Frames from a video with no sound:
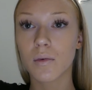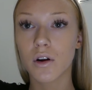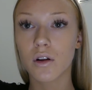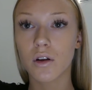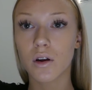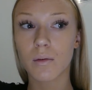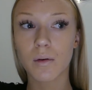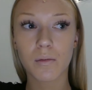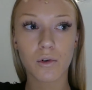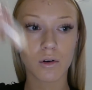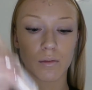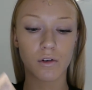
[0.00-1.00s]
put a little bit
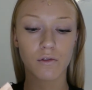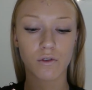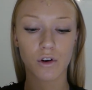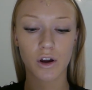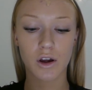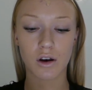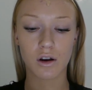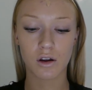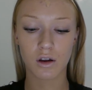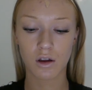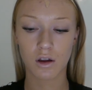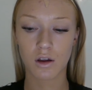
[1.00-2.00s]
more on my forehead
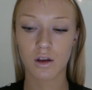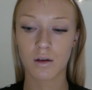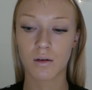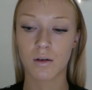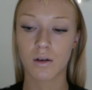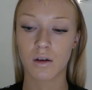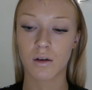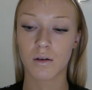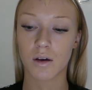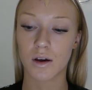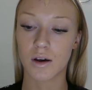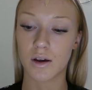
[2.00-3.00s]

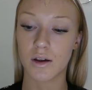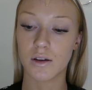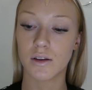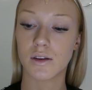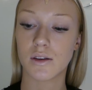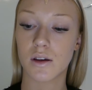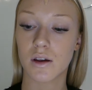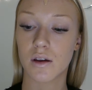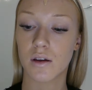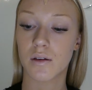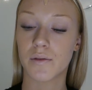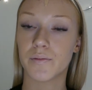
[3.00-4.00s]
because
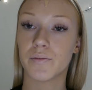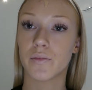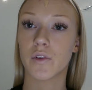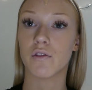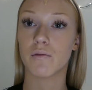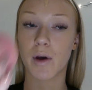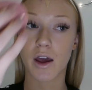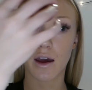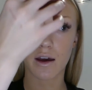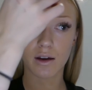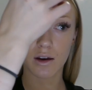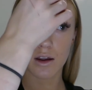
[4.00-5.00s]
of my
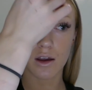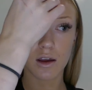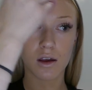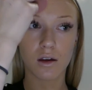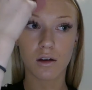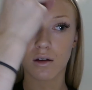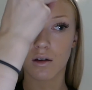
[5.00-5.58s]
acne.